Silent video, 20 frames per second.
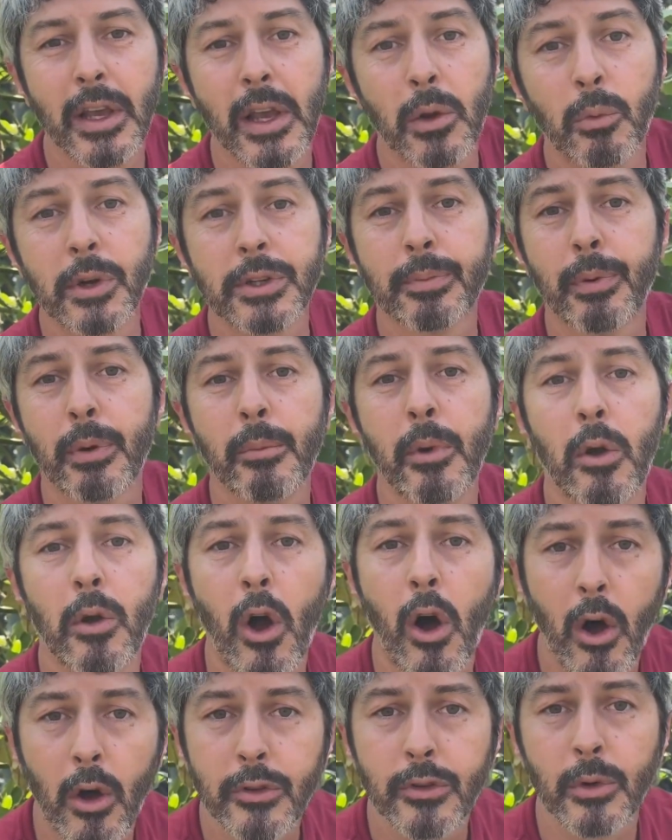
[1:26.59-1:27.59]
which promote
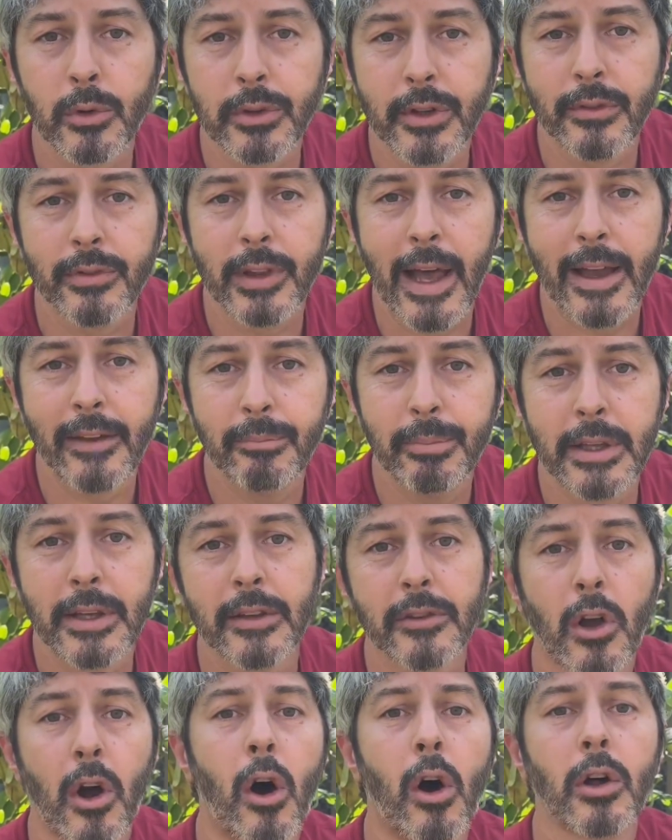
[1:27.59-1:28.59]
all sorts of life,
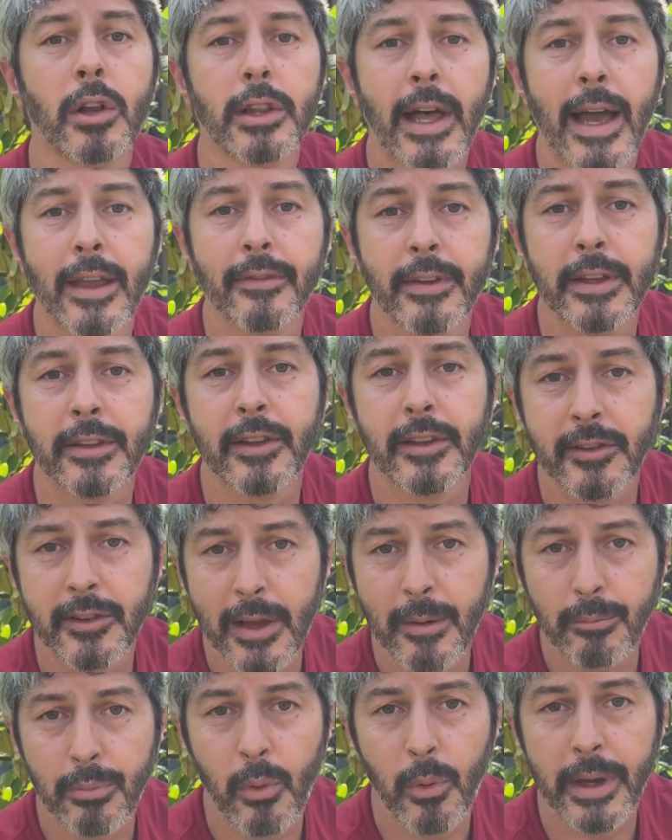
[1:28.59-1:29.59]
because all life is at
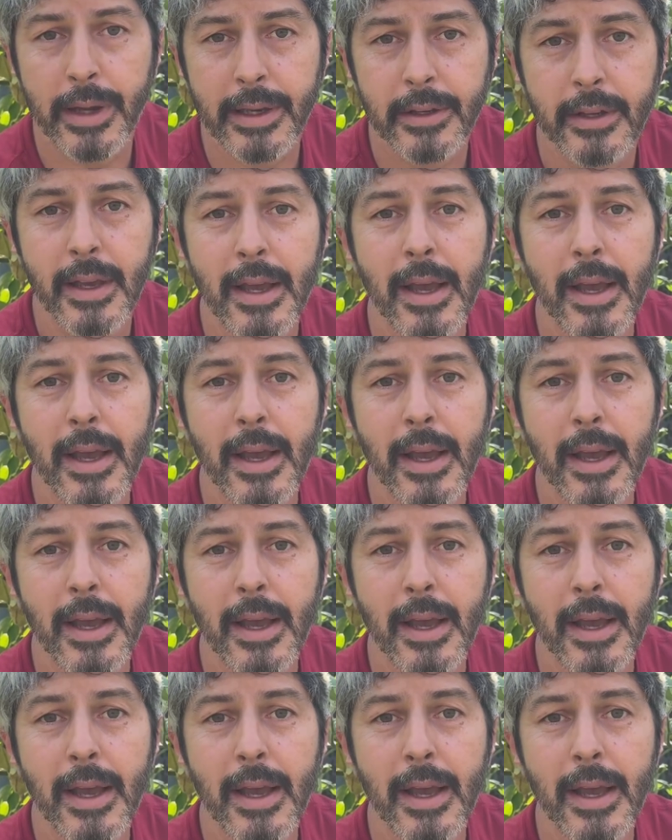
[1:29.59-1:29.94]
some point